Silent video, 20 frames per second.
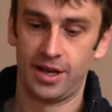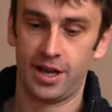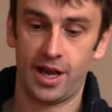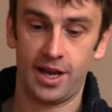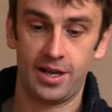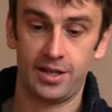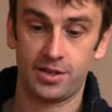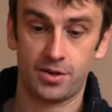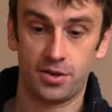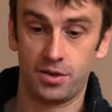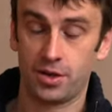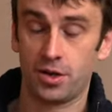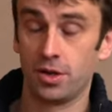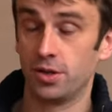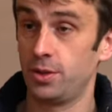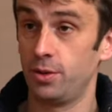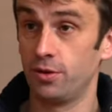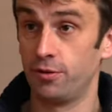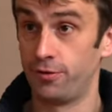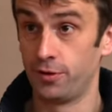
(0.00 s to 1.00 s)
it's going to
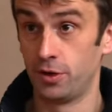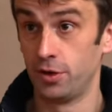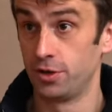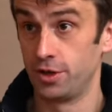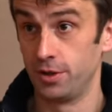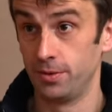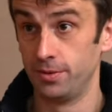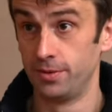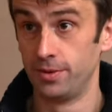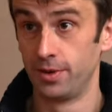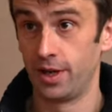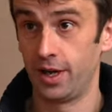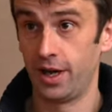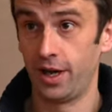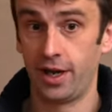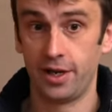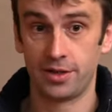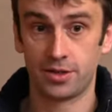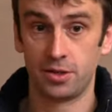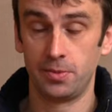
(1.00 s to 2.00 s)
cost you a fortune.
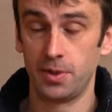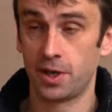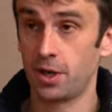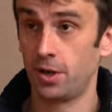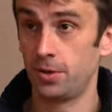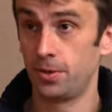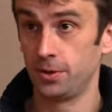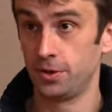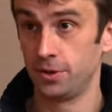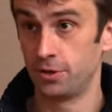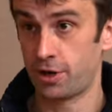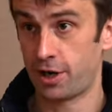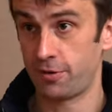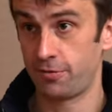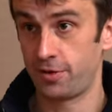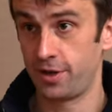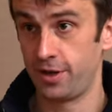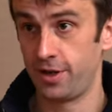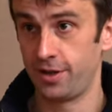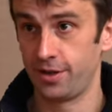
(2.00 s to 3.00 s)
It's going to be cold and
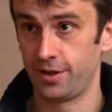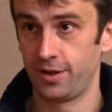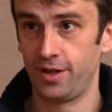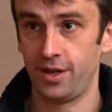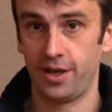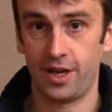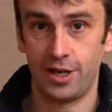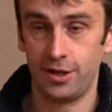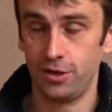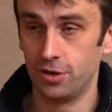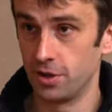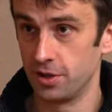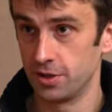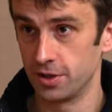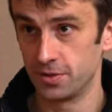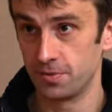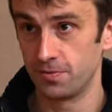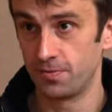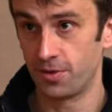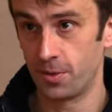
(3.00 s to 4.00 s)
drafty. You hear
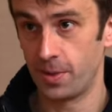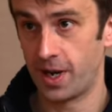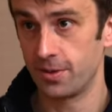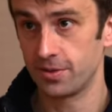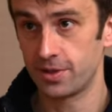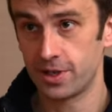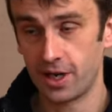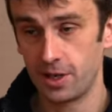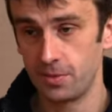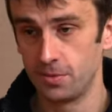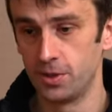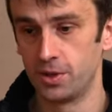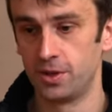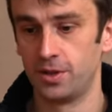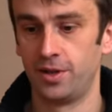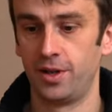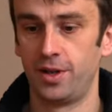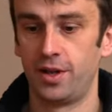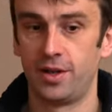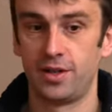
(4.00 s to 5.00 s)
noises from outside
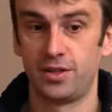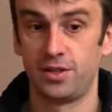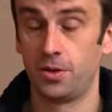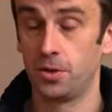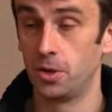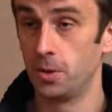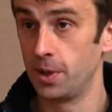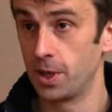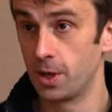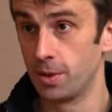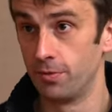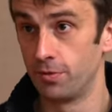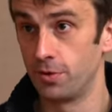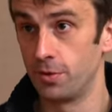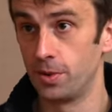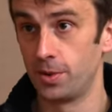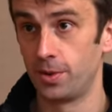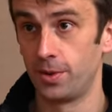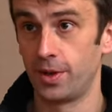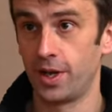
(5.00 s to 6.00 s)
more. It's not going to be
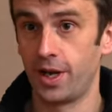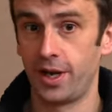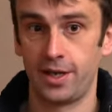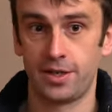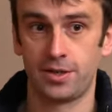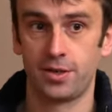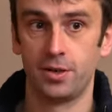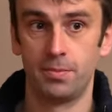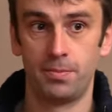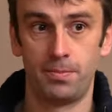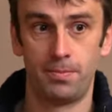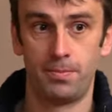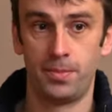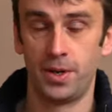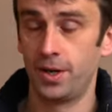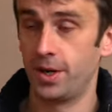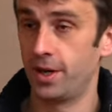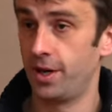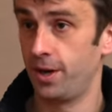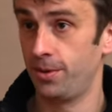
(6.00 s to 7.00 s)
comfortable, and it's going to
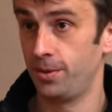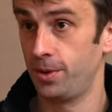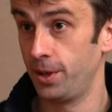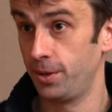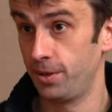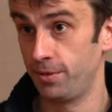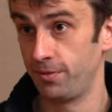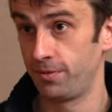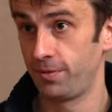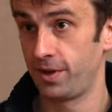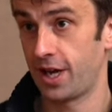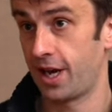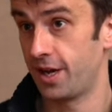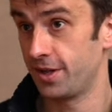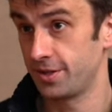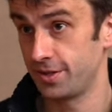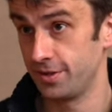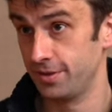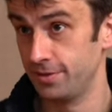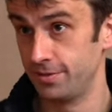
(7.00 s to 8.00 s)
burn a whole load of
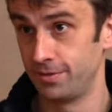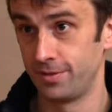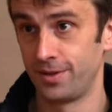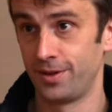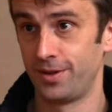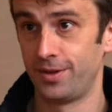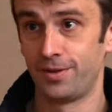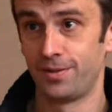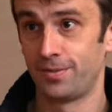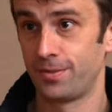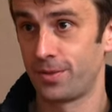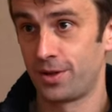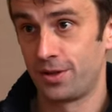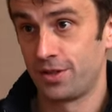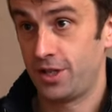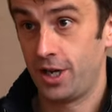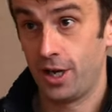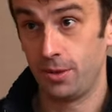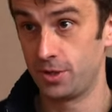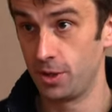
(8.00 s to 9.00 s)
gas and
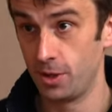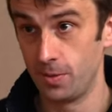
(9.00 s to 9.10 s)
CO2